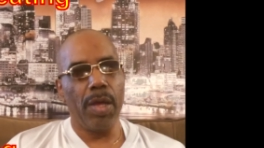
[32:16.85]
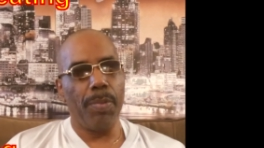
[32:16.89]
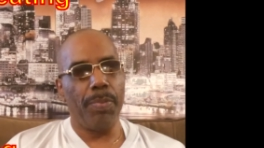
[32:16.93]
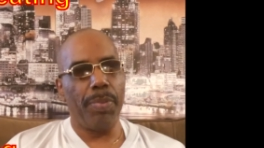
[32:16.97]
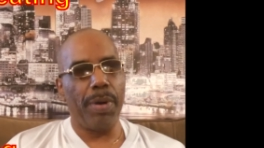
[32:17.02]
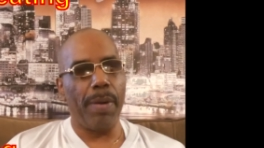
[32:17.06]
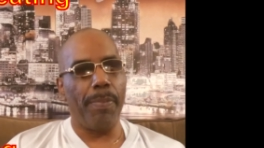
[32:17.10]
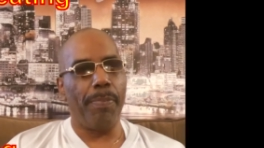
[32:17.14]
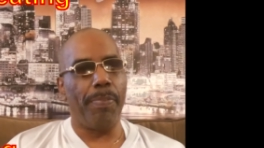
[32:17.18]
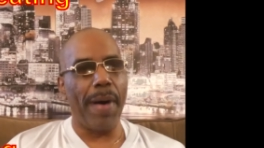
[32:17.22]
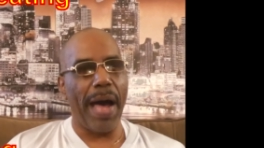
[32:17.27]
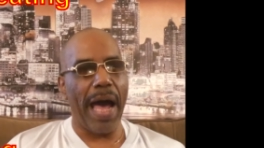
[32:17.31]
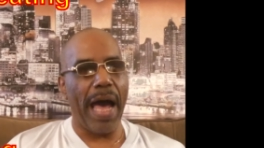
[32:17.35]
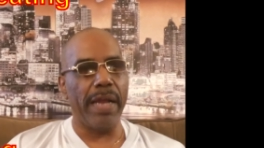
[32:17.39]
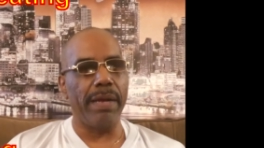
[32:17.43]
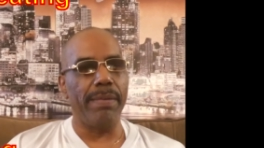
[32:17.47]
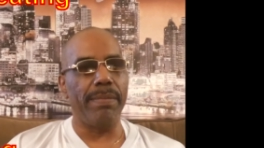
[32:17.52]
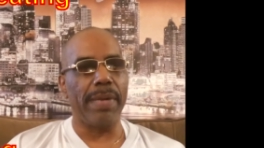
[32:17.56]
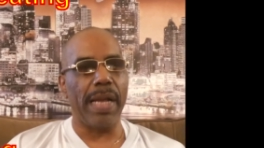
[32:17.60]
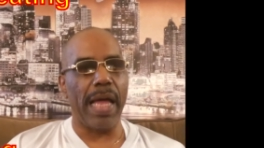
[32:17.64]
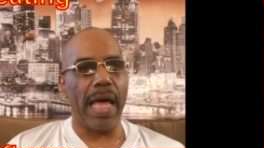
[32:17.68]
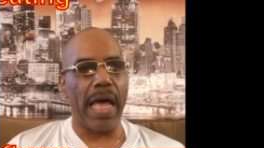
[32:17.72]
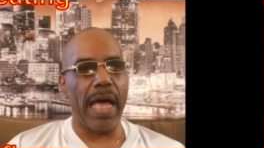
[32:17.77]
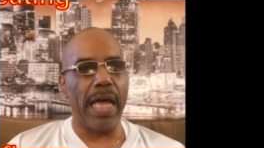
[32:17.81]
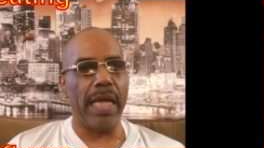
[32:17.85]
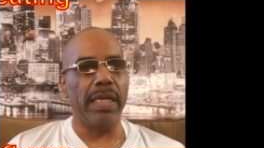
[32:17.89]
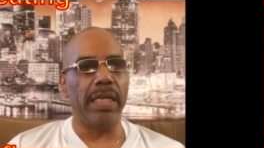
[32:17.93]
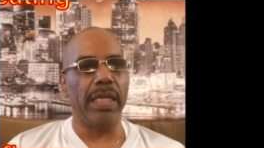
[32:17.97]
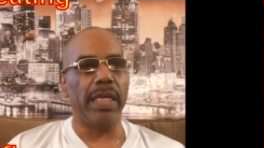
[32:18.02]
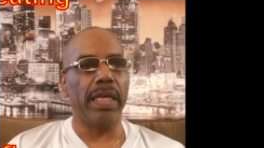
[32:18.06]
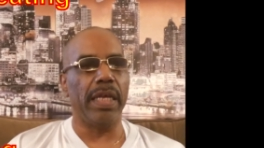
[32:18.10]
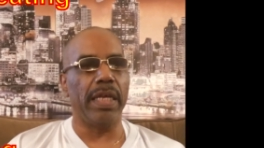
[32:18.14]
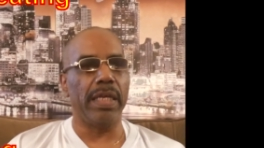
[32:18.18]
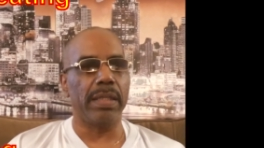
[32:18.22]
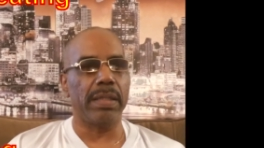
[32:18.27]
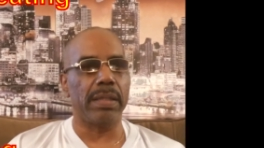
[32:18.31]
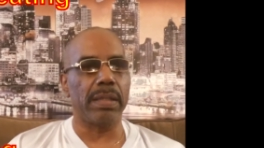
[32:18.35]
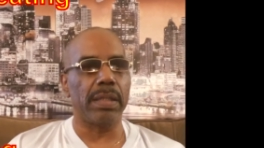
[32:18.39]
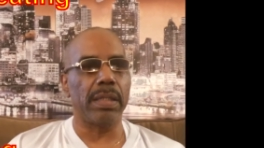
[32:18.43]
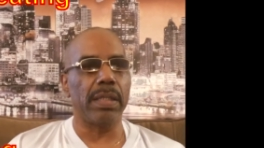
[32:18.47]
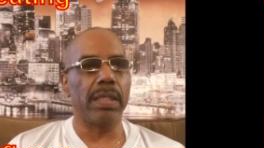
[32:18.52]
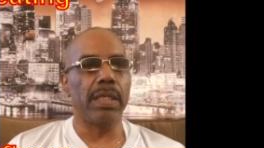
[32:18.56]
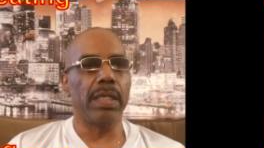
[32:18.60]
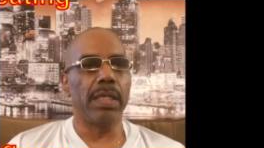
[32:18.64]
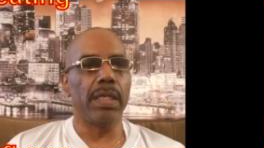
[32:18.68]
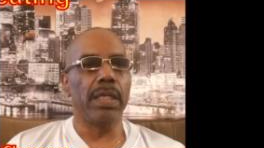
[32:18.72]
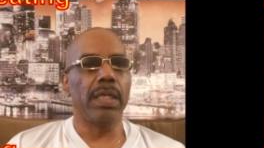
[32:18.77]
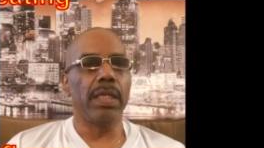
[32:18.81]
But bottom line is,
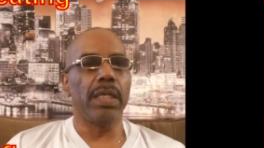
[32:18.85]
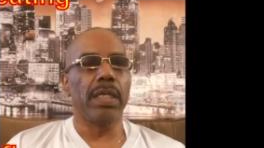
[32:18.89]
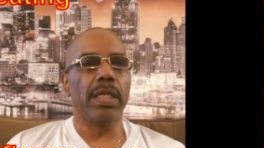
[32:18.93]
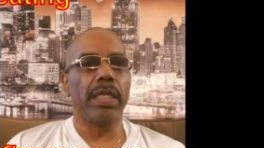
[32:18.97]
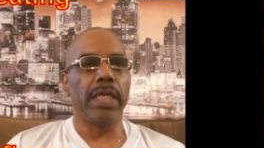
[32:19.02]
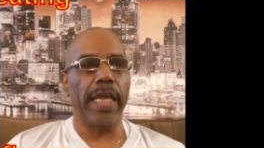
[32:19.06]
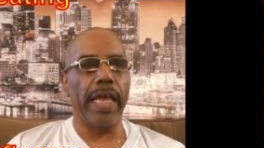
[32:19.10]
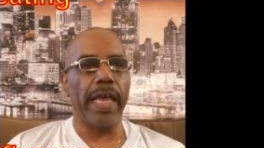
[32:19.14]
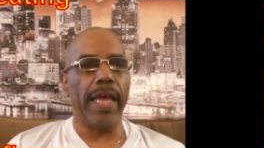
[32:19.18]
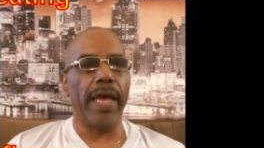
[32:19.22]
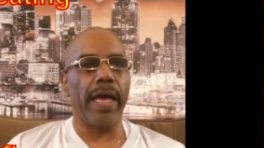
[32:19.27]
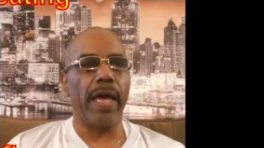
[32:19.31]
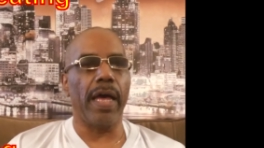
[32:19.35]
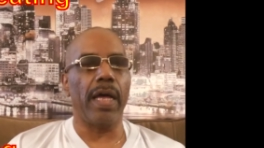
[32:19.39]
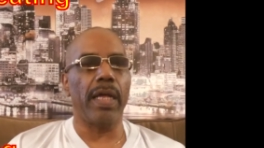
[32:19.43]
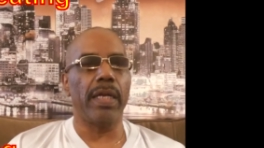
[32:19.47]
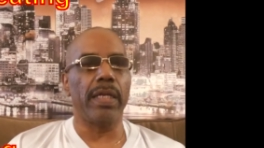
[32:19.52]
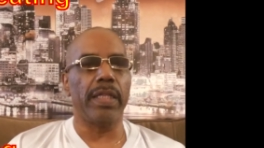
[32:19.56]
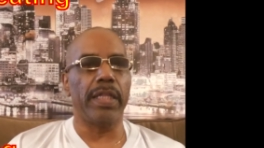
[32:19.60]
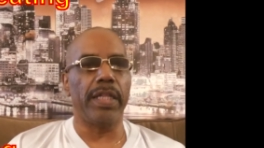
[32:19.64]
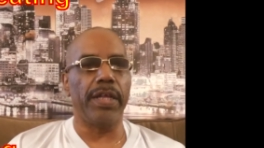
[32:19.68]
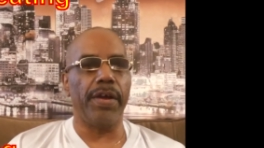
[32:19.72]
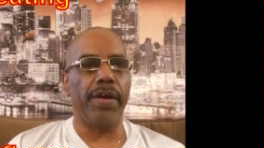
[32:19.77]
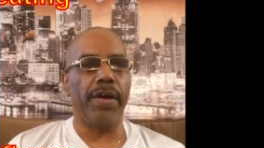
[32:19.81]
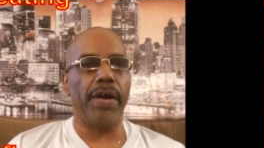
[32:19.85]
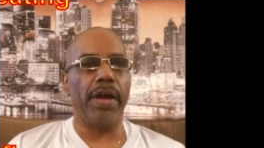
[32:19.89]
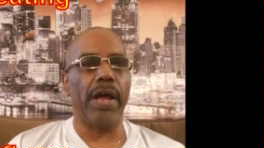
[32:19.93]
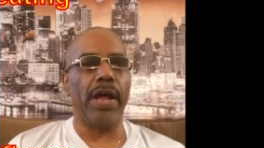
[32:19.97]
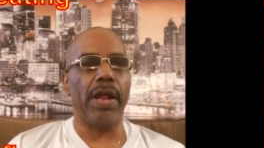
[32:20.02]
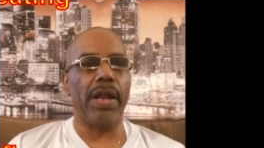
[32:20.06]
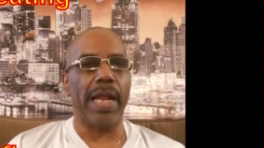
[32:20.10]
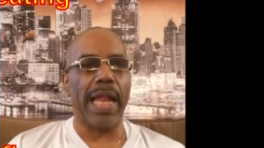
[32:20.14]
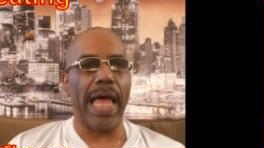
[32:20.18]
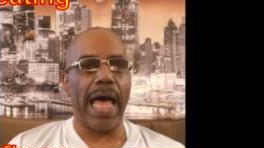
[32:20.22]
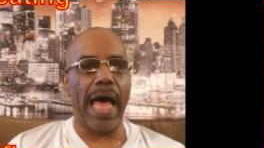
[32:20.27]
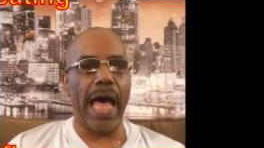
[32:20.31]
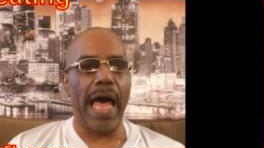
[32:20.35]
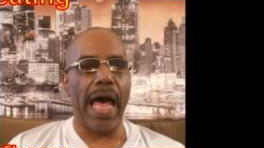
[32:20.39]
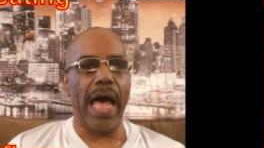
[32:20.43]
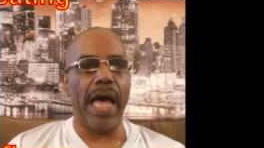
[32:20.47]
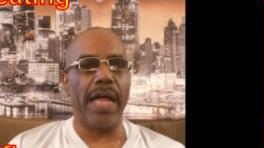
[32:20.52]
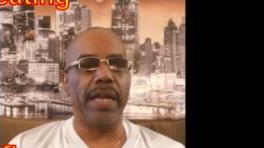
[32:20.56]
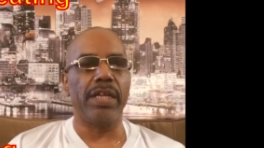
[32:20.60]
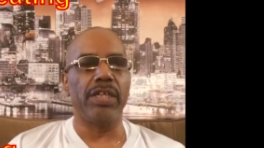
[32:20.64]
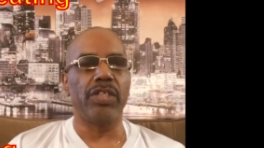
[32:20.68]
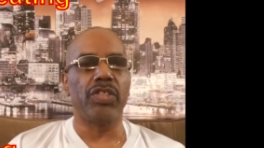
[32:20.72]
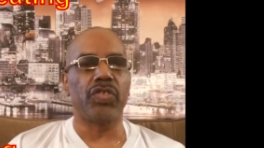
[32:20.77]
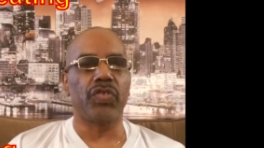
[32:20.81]
yeah, there are a
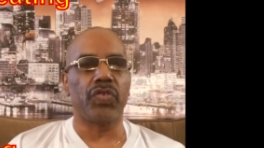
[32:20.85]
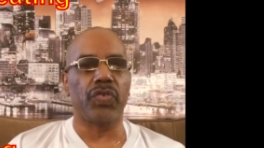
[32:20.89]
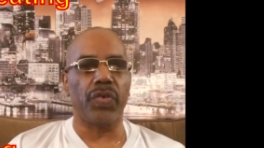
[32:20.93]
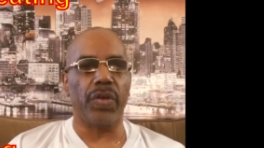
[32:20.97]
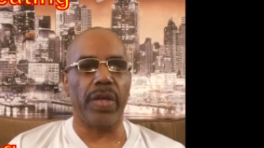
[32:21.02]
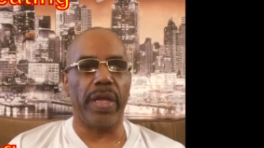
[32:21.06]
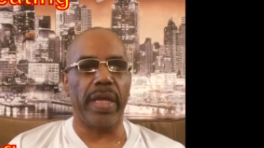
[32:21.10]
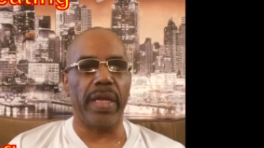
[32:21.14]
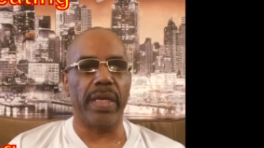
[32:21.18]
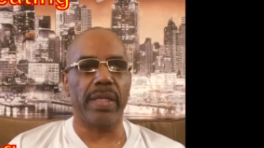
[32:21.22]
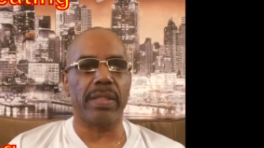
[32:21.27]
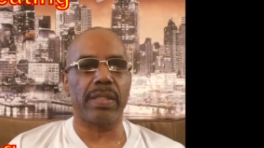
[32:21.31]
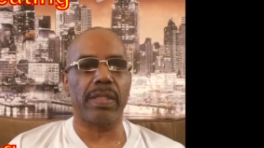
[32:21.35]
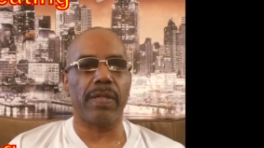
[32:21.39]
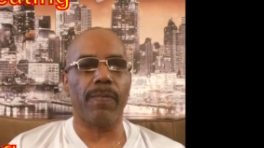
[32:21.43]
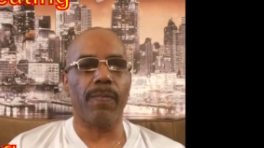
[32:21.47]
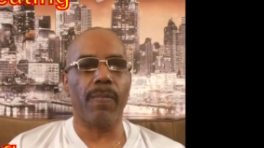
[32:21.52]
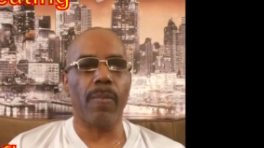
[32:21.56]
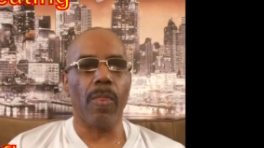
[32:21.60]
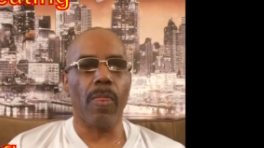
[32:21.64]
lot of tricks.